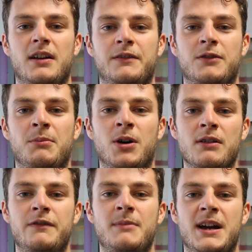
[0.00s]
If you want
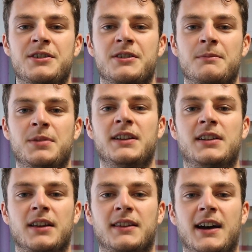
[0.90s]
more information, please
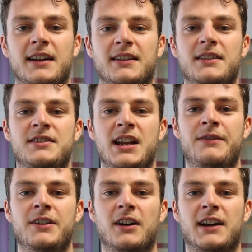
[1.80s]
contact
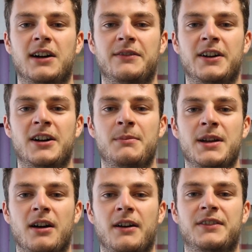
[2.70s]
jennifer.calvert at
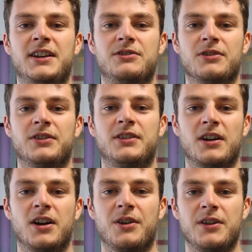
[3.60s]

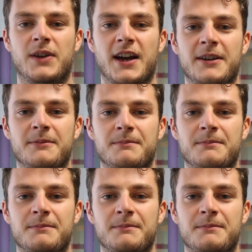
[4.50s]
brfctrust.co.uk.